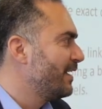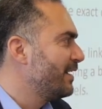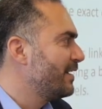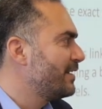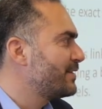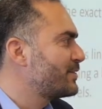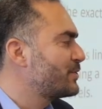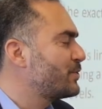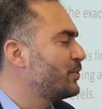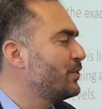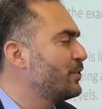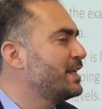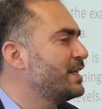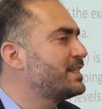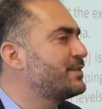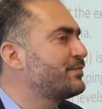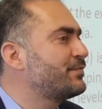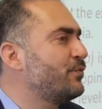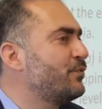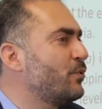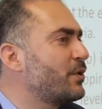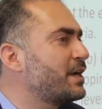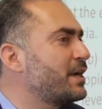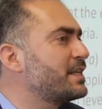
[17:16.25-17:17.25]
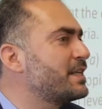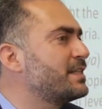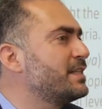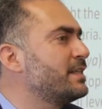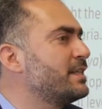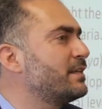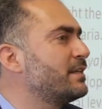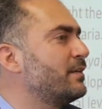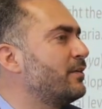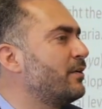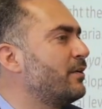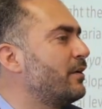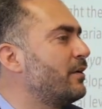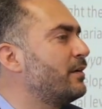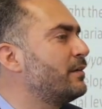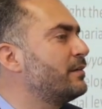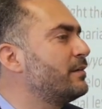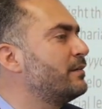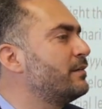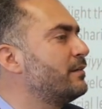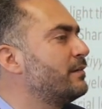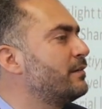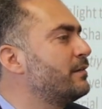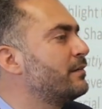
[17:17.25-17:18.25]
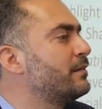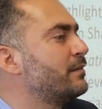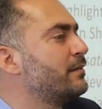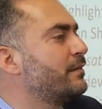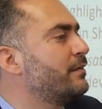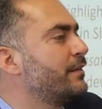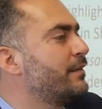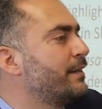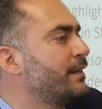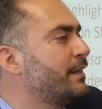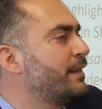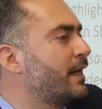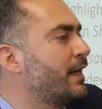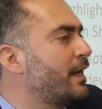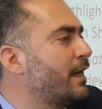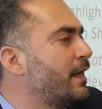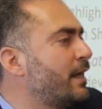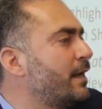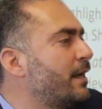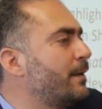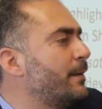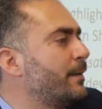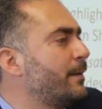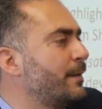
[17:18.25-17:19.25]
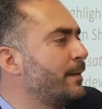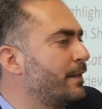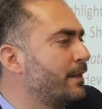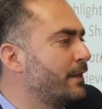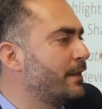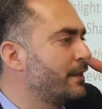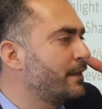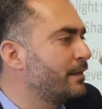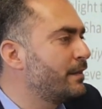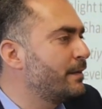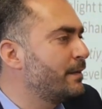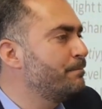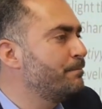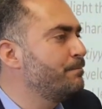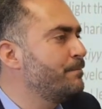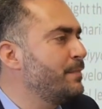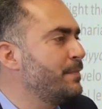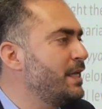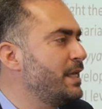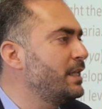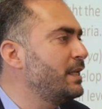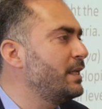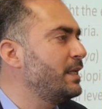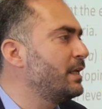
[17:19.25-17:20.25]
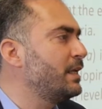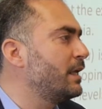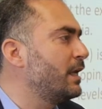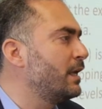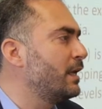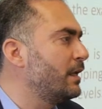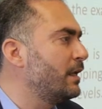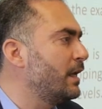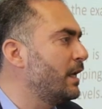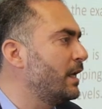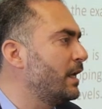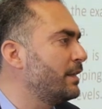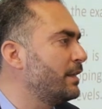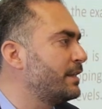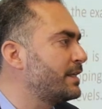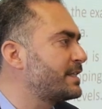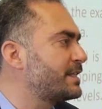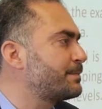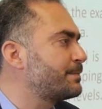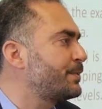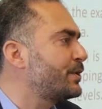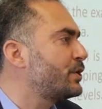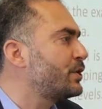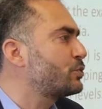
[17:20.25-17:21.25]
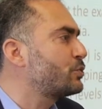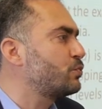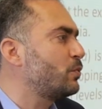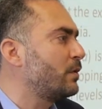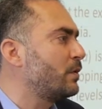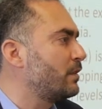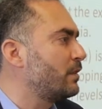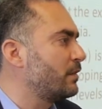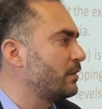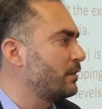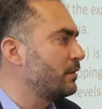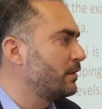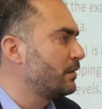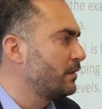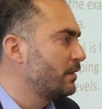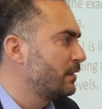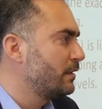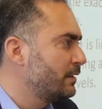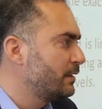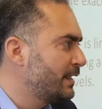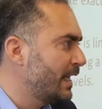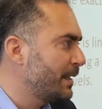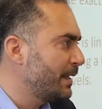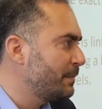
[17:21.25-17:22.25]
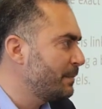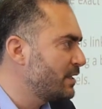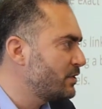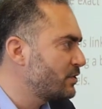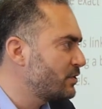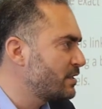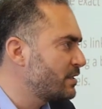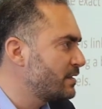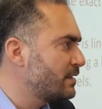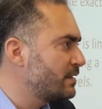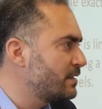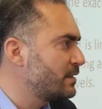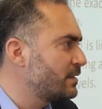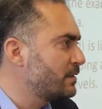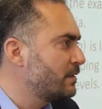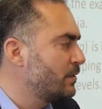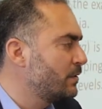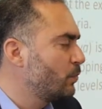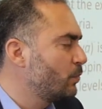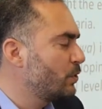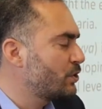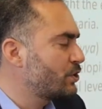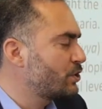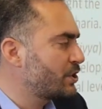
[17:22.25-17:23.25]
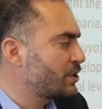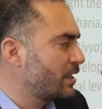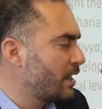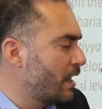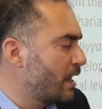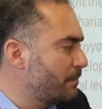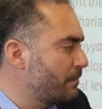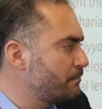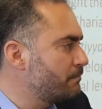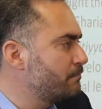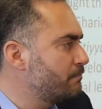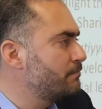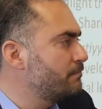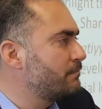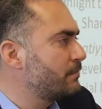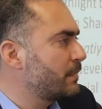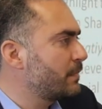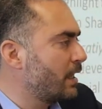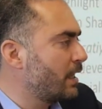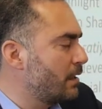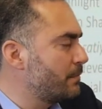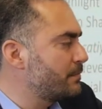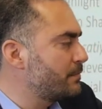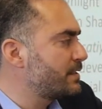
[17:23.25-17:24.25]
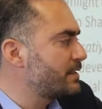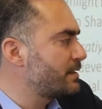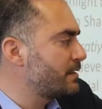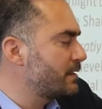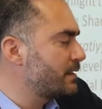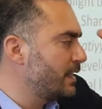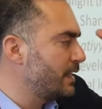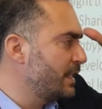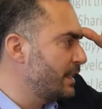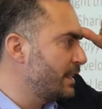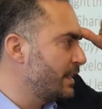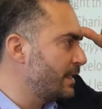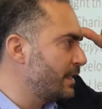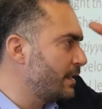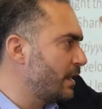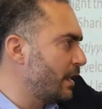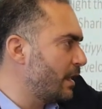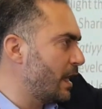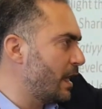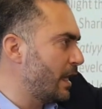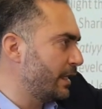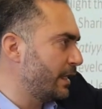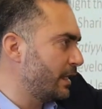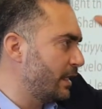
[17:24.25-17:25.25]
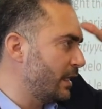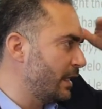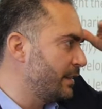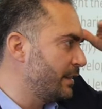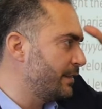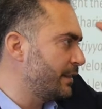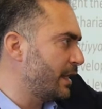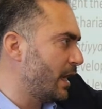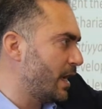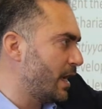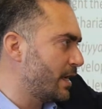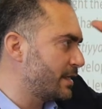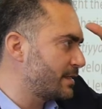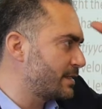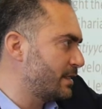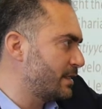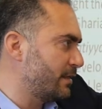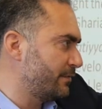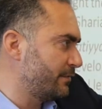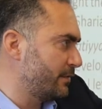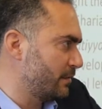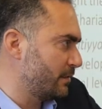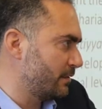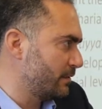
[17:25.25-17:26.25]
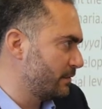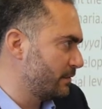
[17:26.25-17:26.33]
So he's focusing on the meaning and the spiritual dimensions, which comes in the highest level.